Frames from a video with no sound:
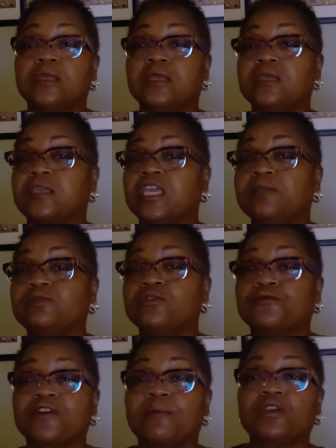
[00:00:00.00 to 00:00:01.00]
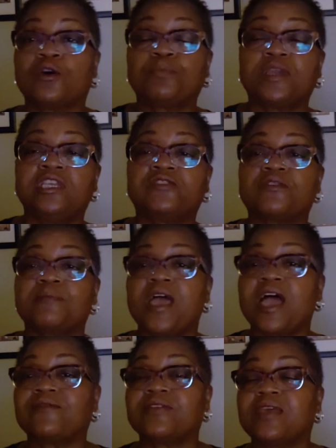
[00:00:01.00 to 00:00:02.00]
It keeps you from your peace, from
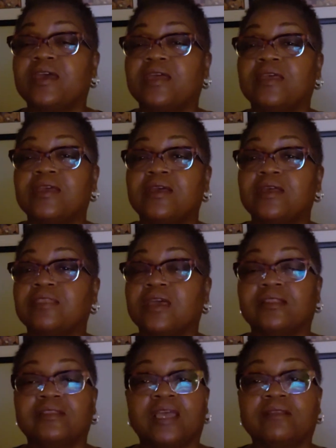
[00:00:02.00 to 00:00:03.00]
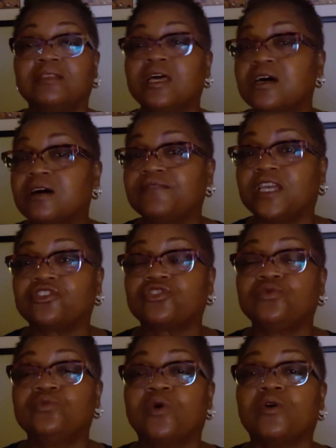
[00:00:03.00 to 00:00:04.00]
having that love that
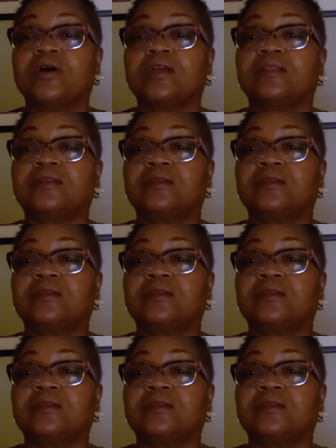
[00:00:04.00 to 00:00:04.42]
you want,